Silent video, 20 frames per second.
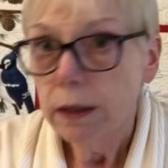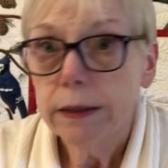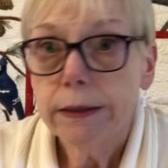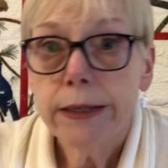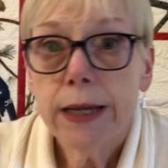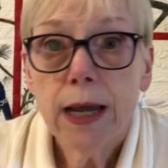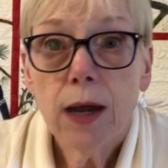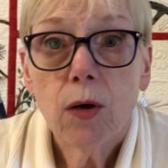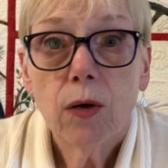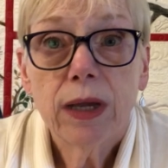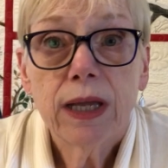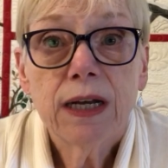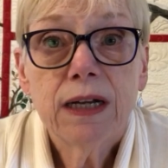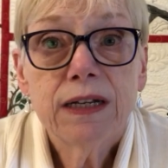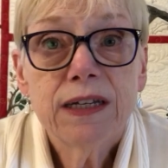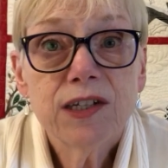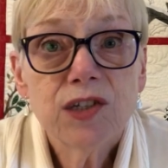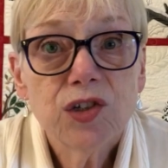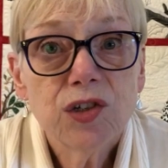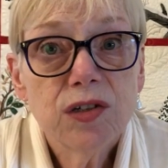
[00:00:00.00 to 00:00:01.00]
Now, in
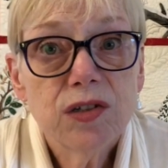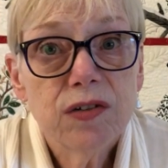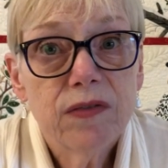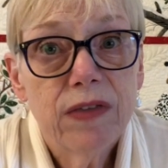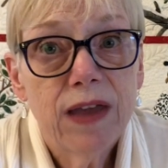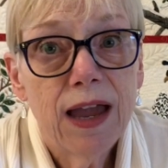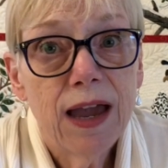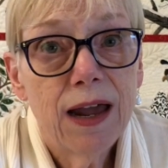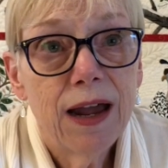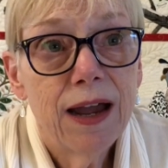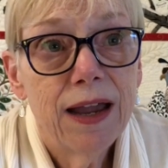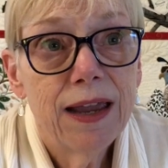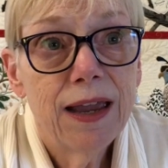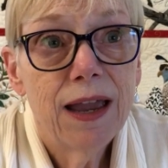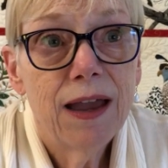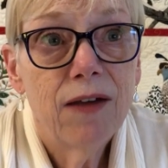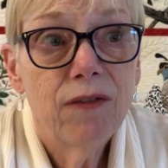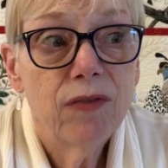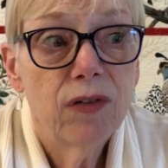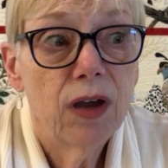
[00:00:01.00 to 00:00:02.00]
addition to that, I
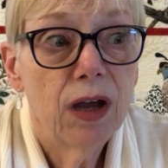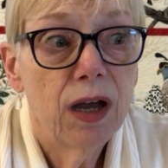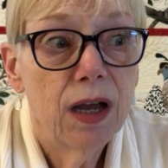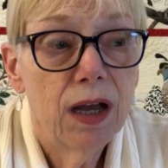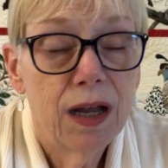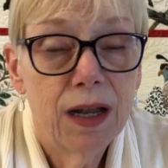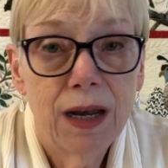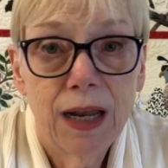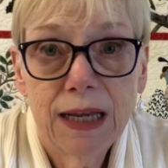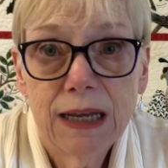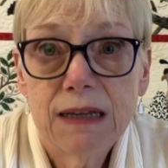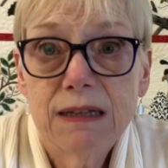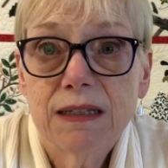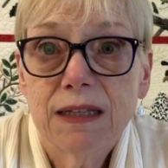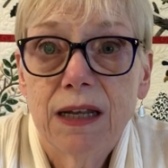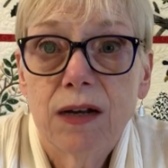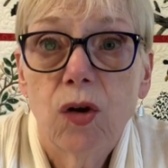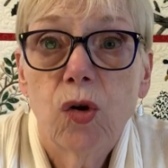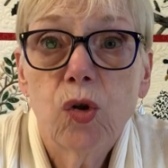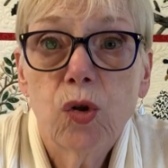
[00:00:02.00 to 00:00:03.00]
have, like I
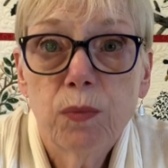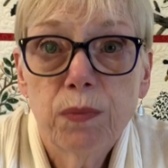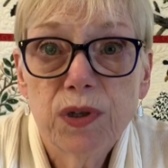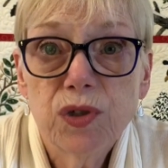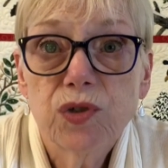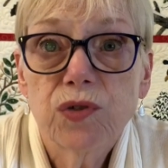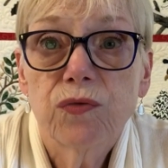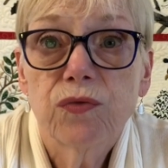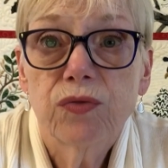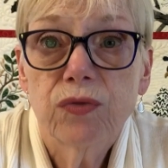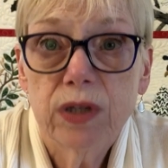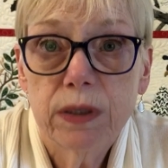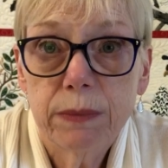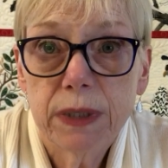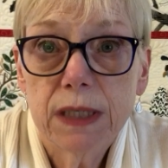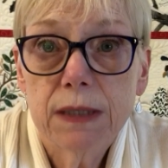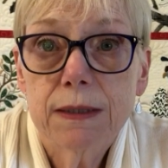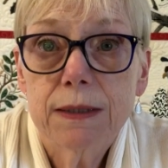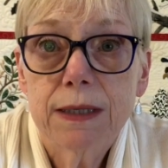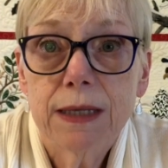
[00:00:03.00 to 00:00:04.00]
said, a whole bunch of
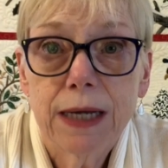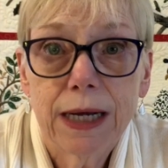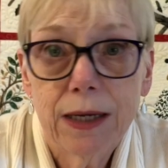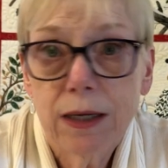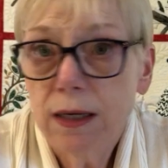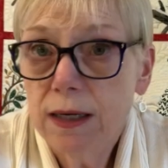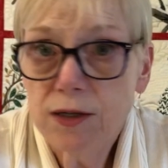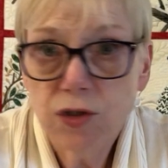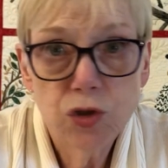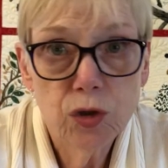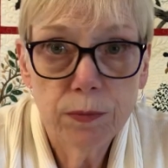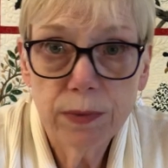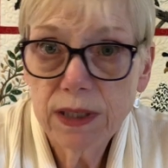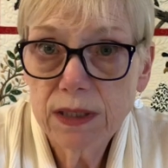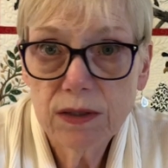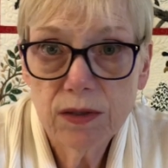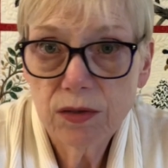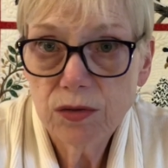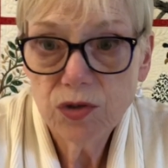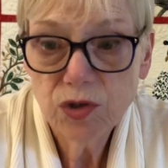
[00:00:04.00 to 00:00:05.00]
freebies that I can't show
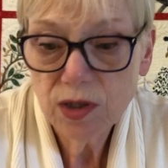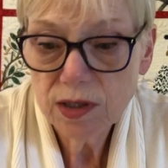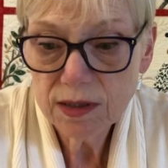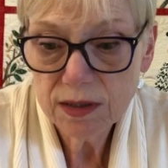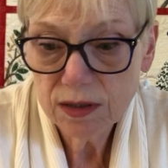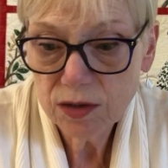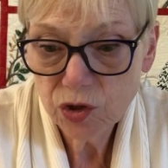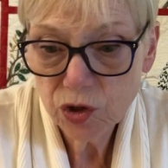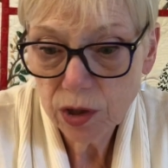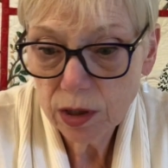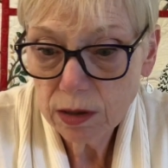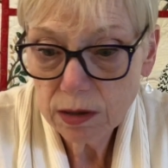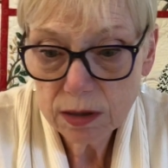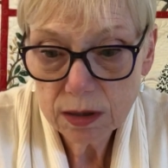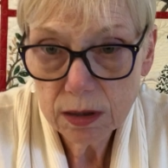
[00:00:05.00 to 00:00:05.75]
because they're just charts.